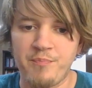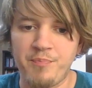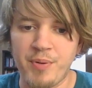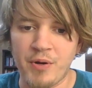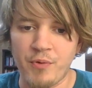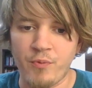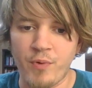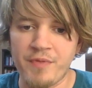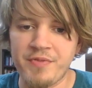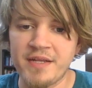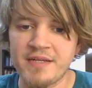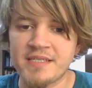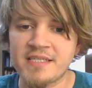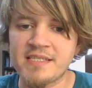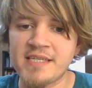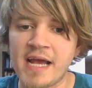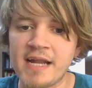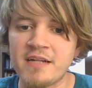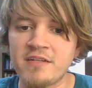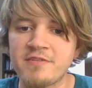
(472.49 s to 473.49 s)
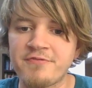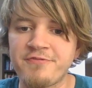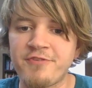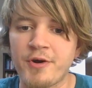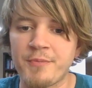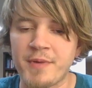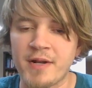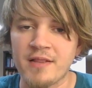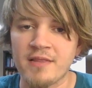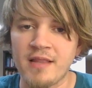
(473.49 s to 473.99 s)
But when they decided to
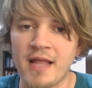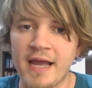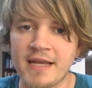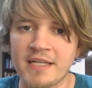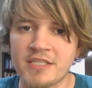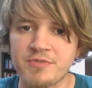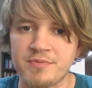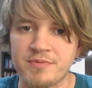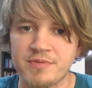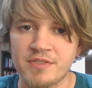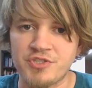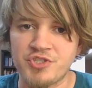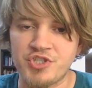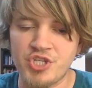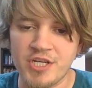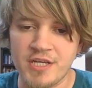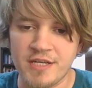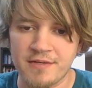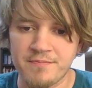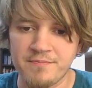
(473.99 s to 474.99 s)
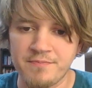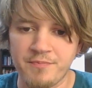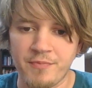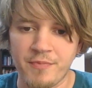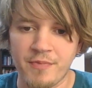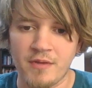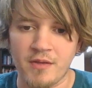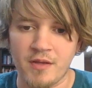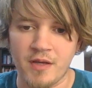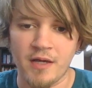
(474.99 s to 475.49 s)
form an alliance with the Qin,
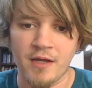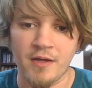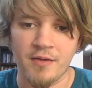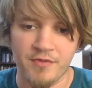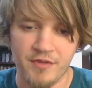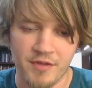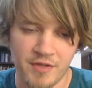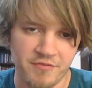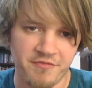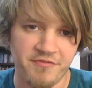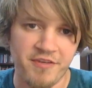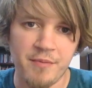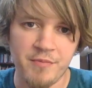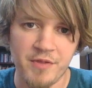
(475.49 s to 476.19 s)
the